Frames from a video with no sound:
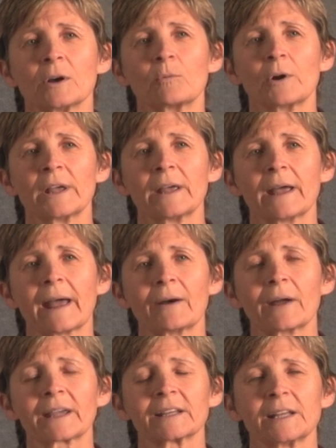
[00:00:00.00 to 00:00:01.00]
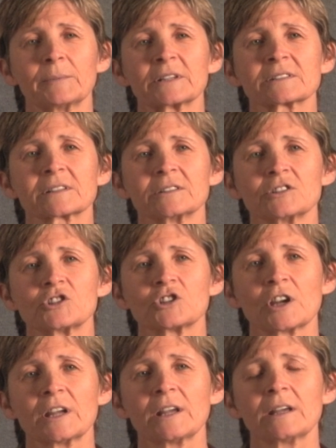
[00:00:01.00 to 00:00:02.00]
where our academics can
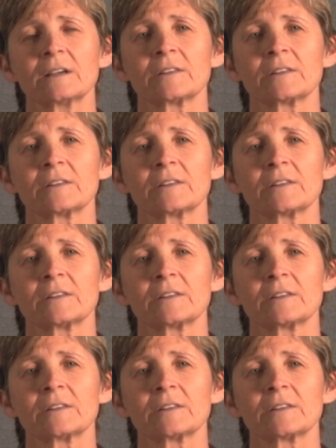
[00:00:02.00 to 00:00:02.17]
share